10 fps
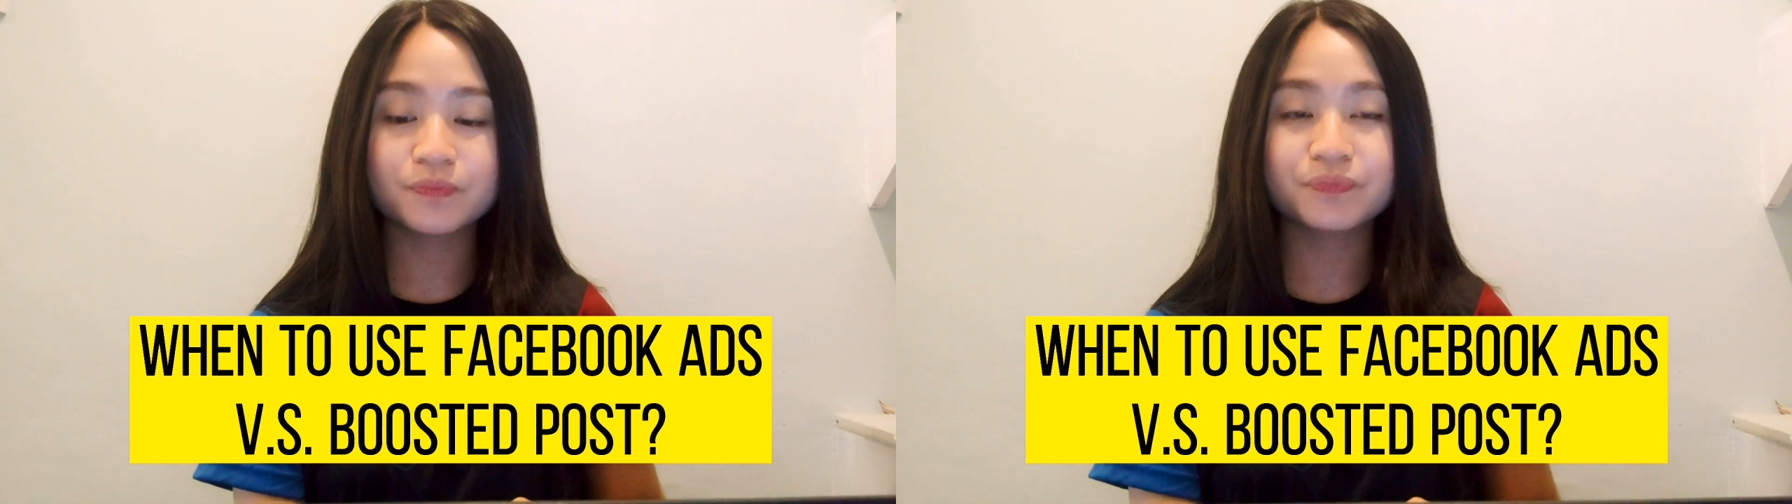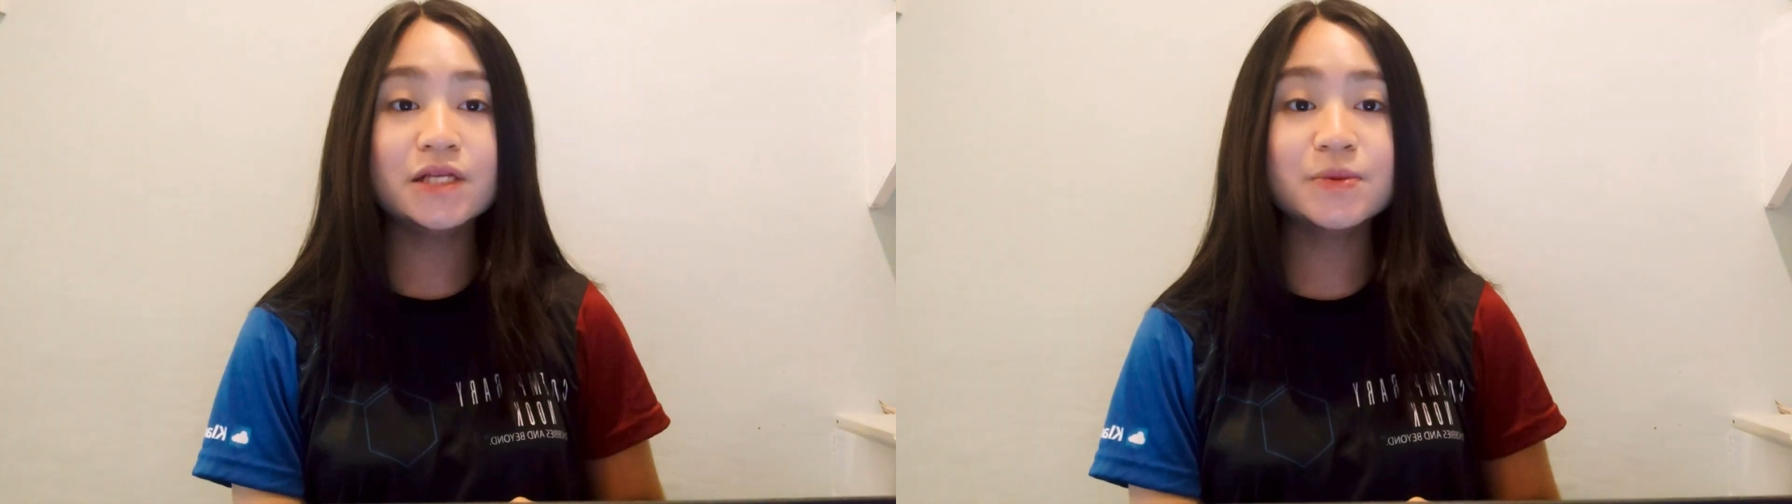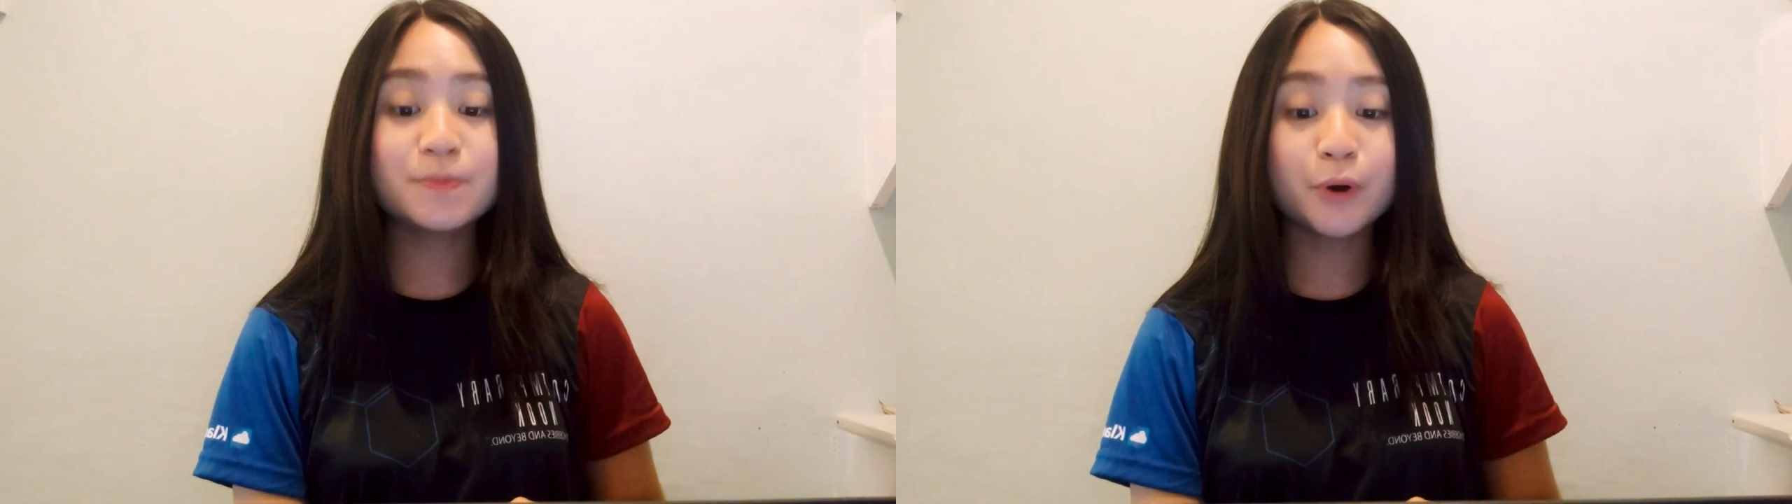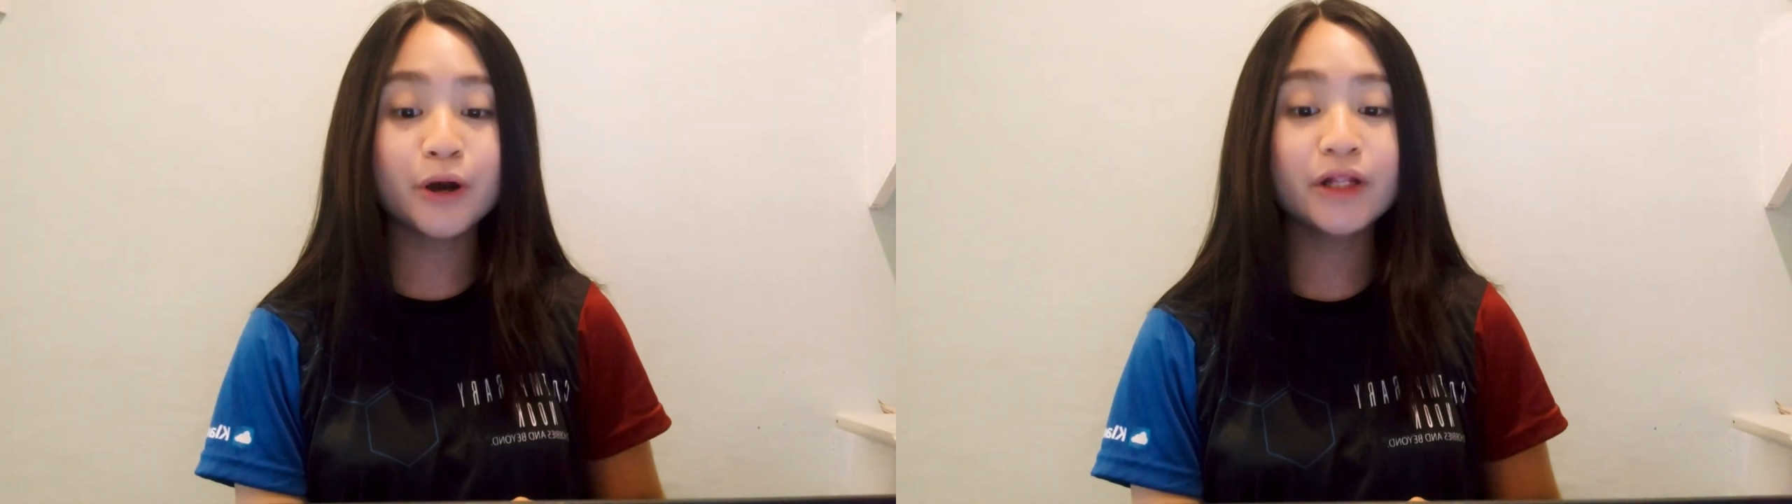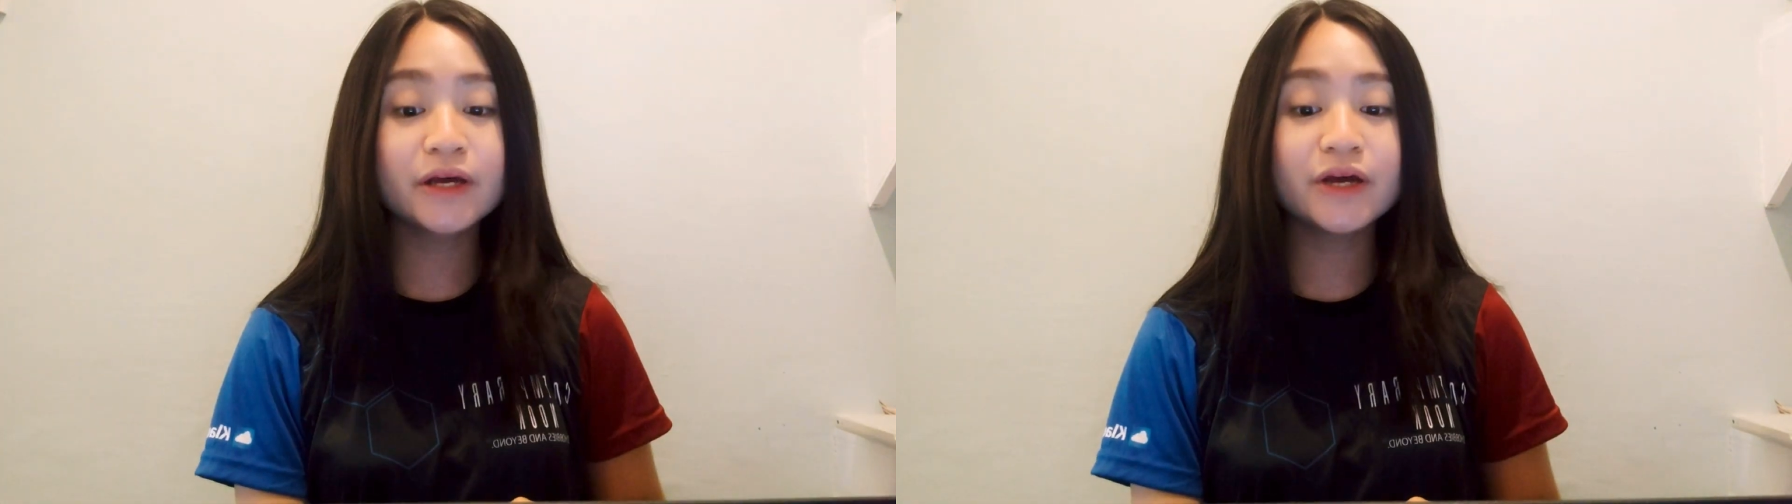It's
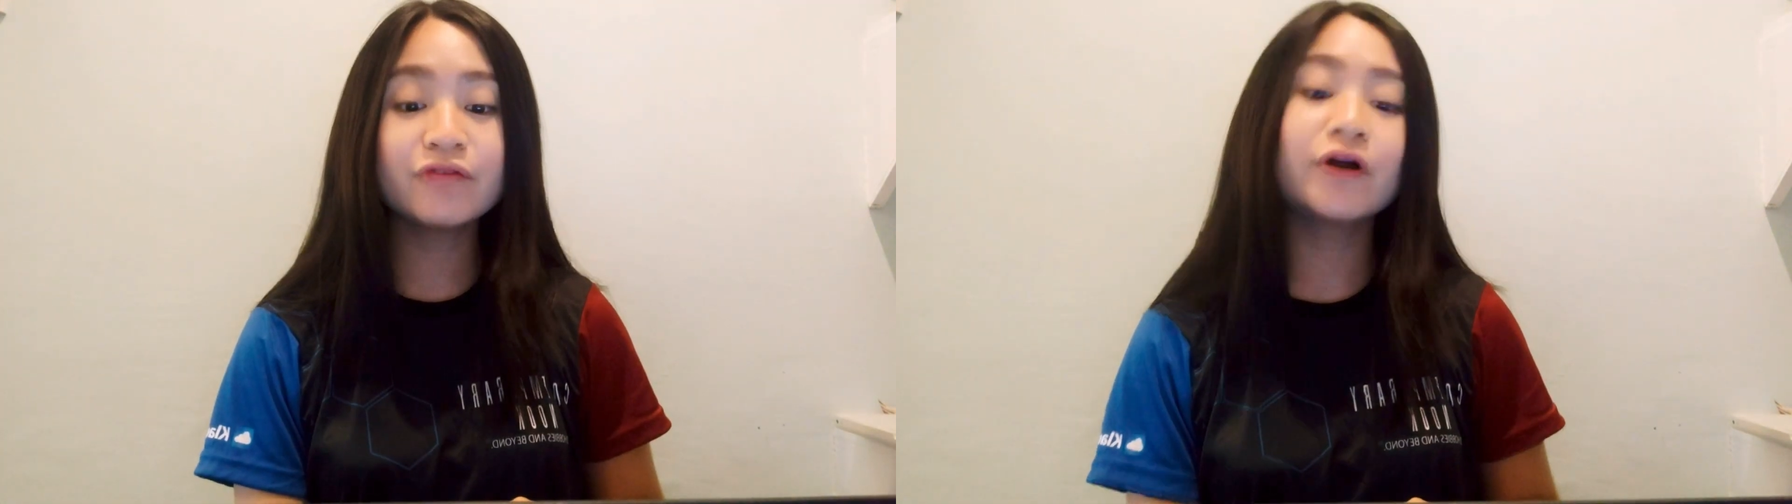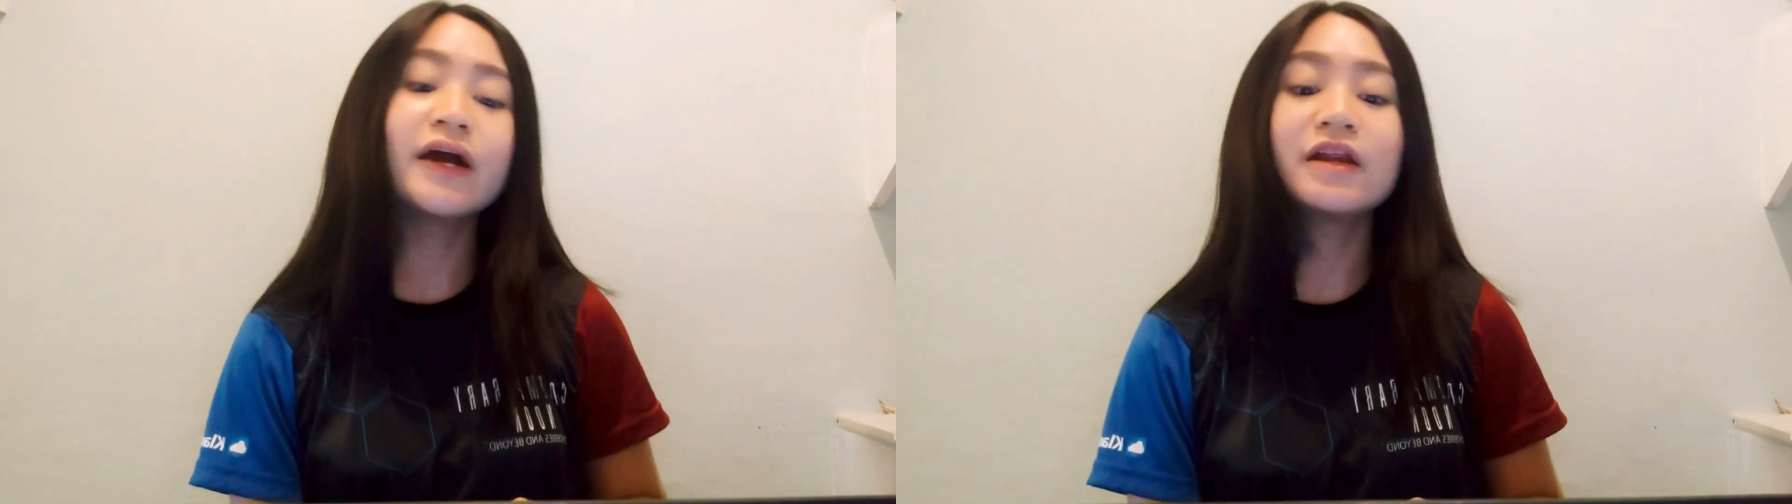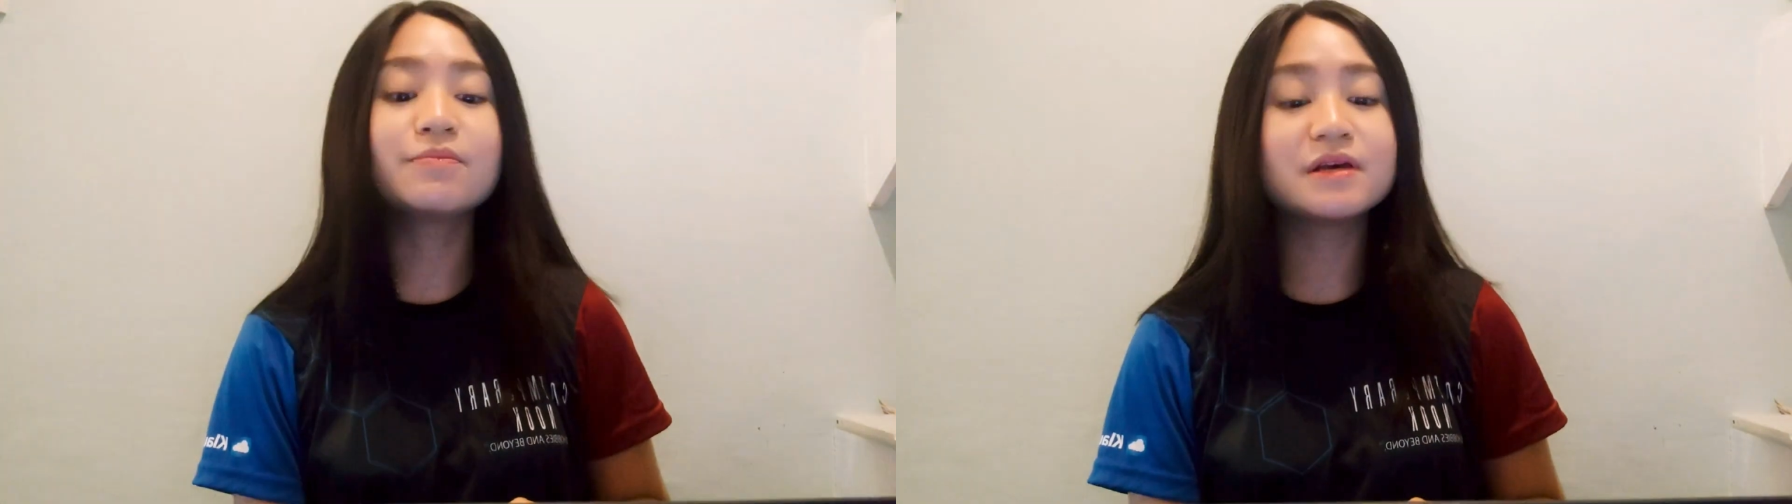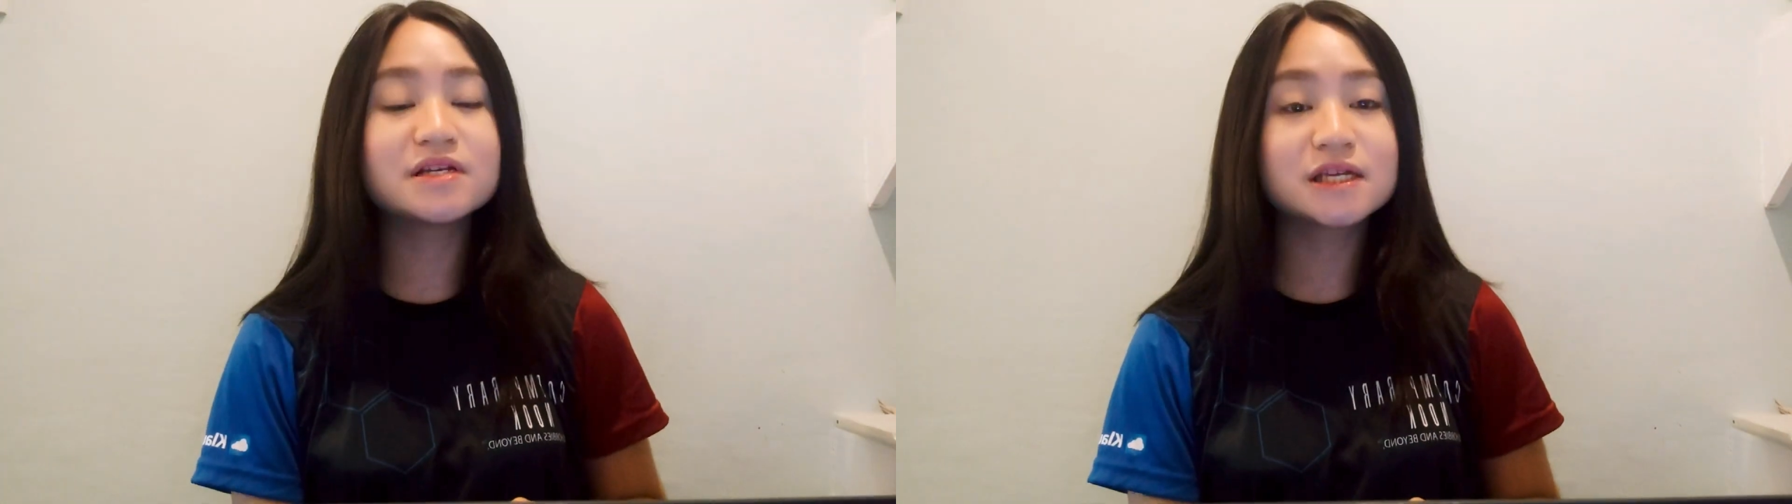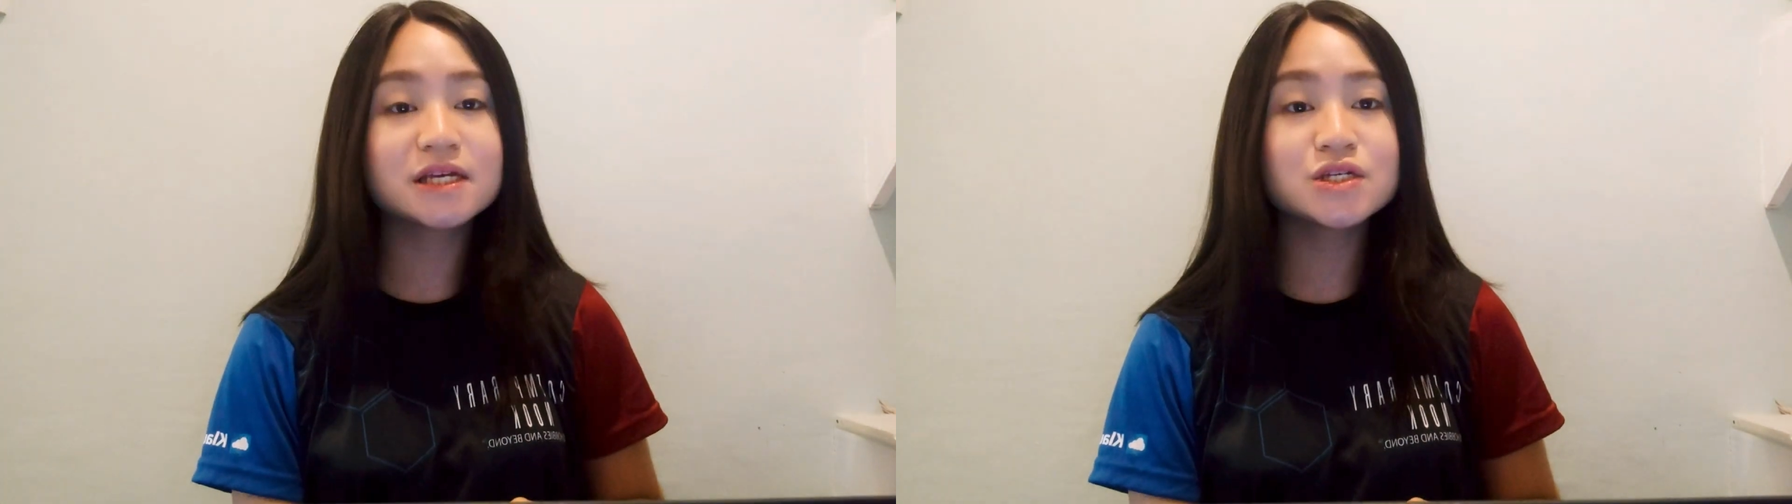important for any
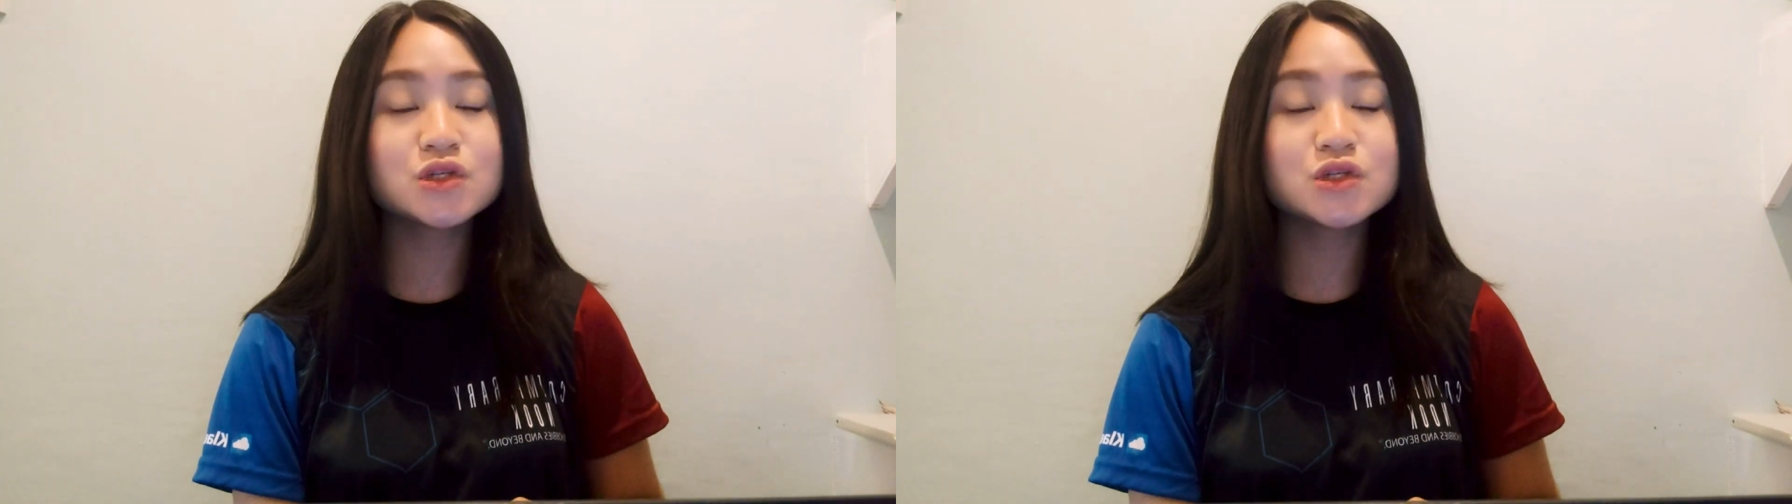business